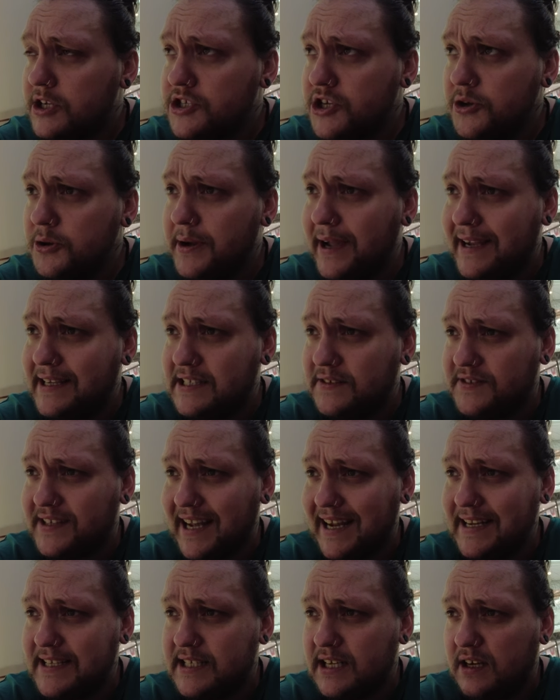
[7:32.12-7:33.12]
2 gigs of
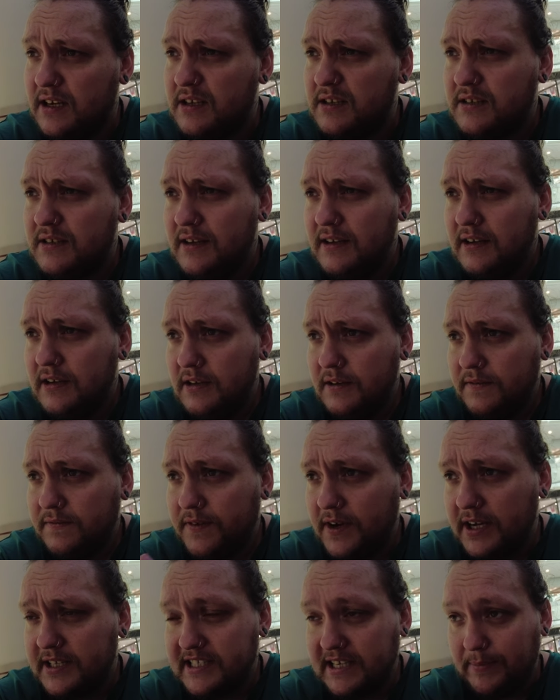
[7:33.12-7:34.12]
data,
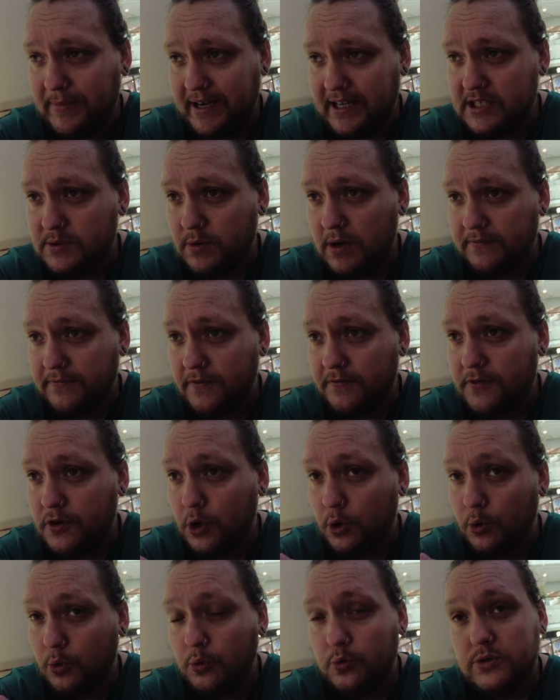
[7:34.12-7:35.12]
30 minutes worth of
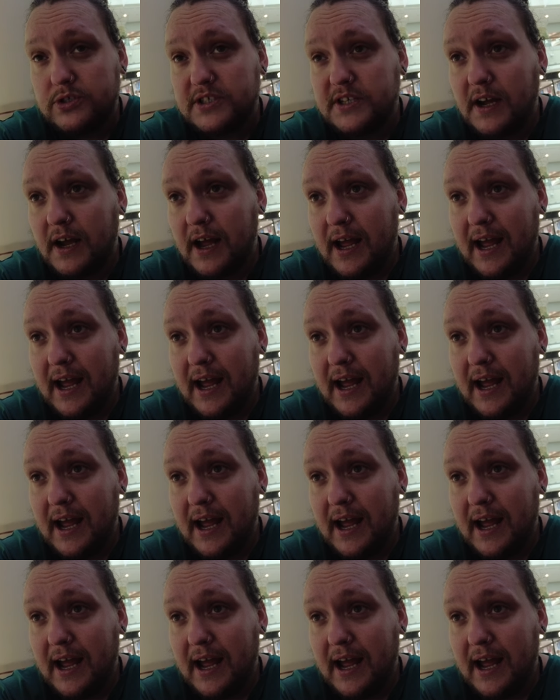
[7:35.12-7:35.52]
calls,